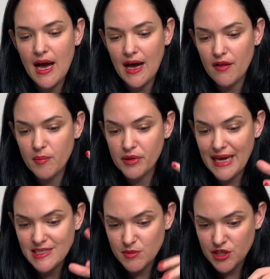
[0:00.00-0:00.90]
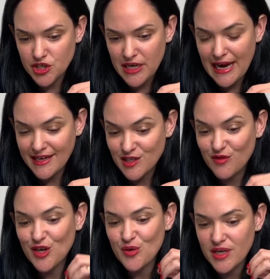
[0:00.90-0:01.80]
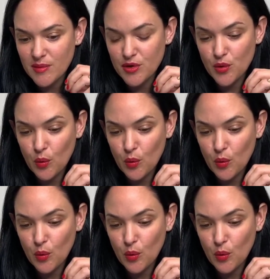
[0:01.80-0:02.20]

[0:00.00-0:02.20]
the plasminogen activator inhibitor